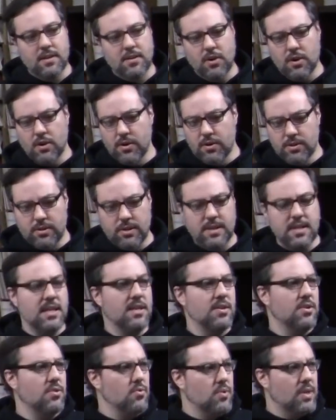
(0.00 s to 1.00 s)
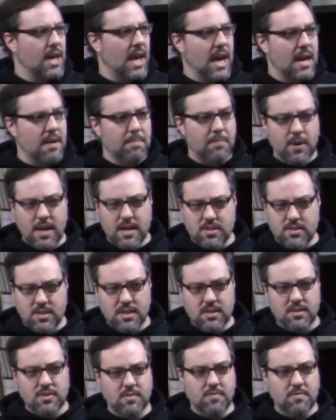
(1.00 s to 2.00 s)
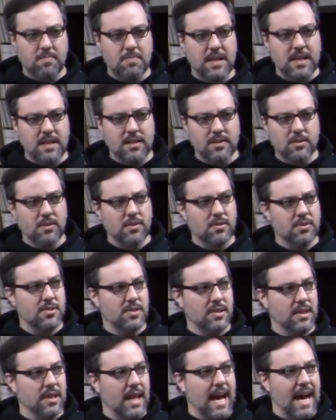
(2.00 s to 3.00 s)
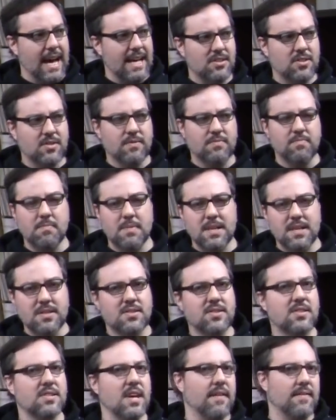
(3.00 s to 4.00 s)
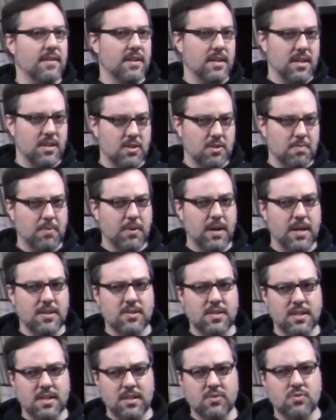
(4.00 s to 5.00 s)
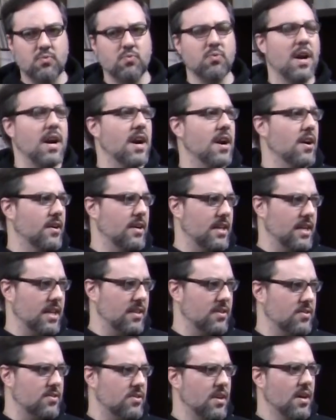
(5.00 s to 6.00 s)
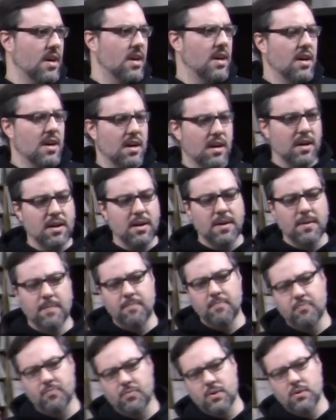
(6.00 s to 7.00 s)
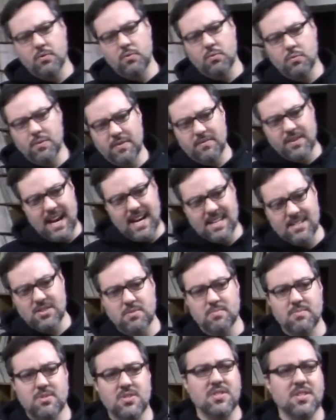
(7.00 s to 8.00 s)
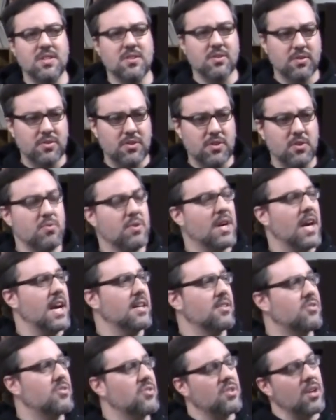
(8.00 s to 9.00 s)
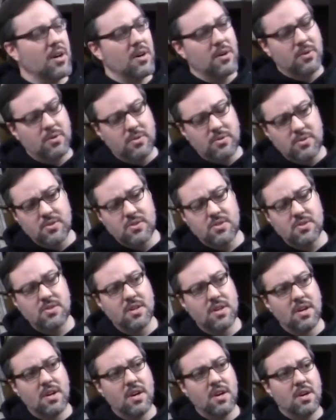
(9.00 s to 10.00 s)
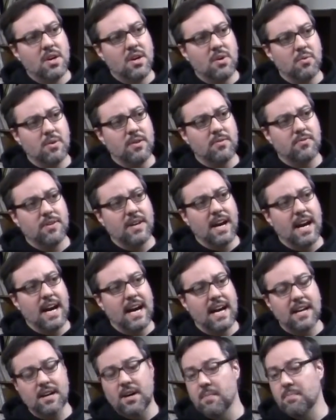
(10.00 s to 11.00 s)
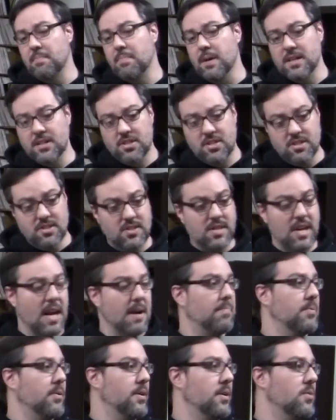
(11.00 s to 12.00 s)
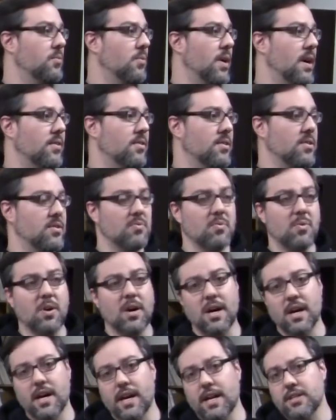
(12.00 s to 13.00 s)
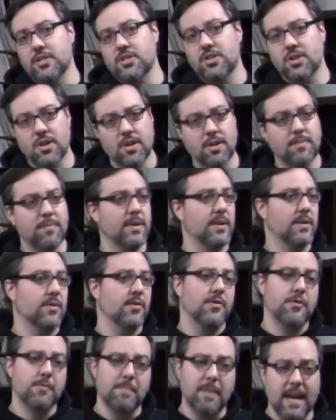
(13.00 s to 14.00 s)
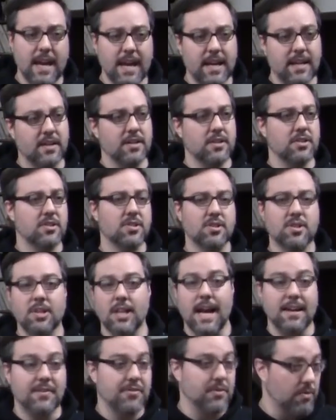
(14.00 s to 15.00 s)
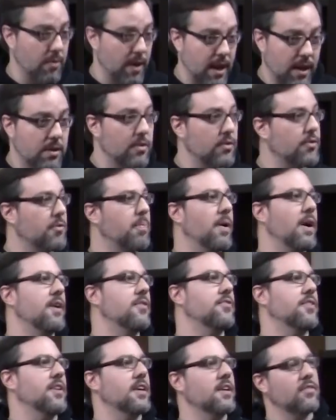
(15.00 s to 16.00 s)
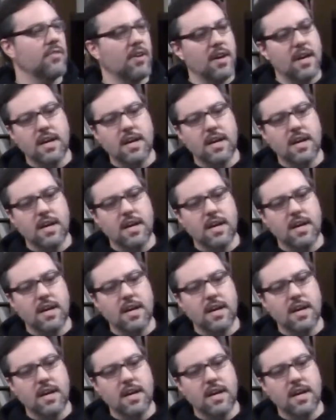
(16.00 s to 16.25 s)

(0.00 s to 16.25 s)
early UK pressings of Beatles, lots of mid-70s pressings, rarities. We've got some sealed UK Stones. We've got a bunch of Zeppelin, whether you want German, Spanish, classic records pressings,